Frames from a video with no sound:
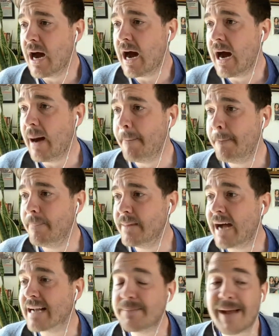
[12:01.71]

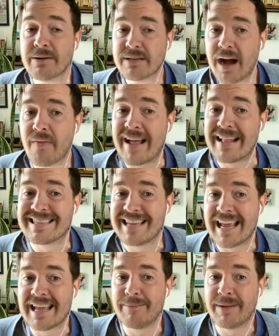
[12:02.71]
Not to be outdone, that
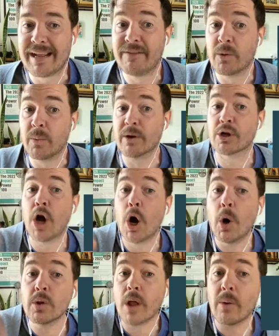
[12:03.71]
same evening, we are
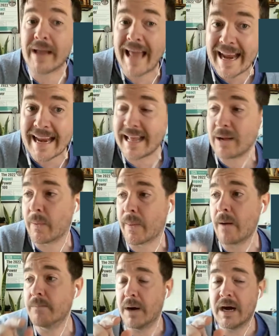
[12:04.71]
co-locating with
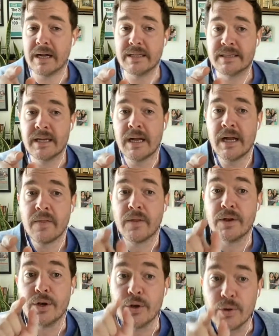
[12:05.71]
our buds
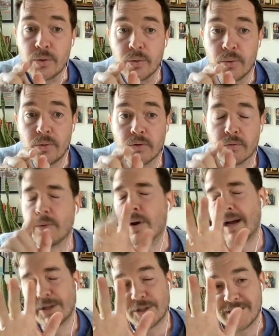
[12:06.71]

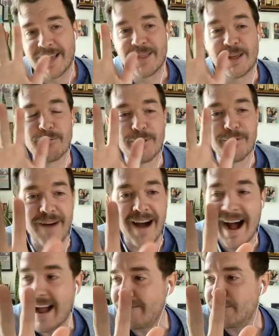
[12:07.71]
the
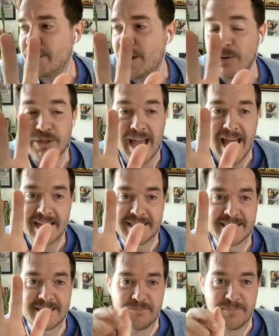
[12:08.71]
revived
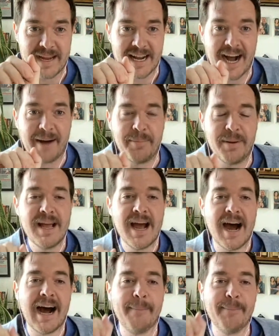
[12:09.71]
Node.js meetup.
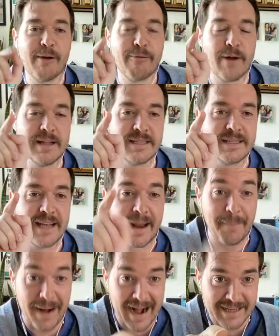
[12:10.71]
Our friends at
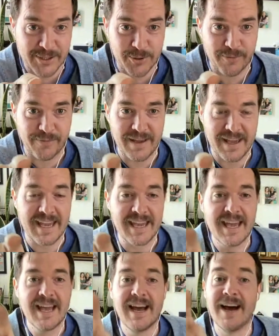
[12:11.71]

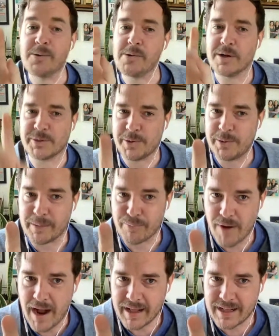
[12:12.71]
Apostrophe also are doing a
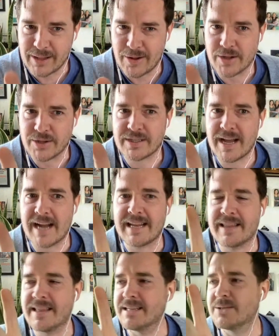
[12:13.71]
product launch tied
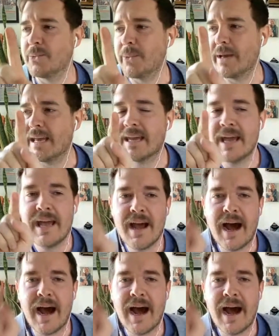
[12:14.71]
to this week.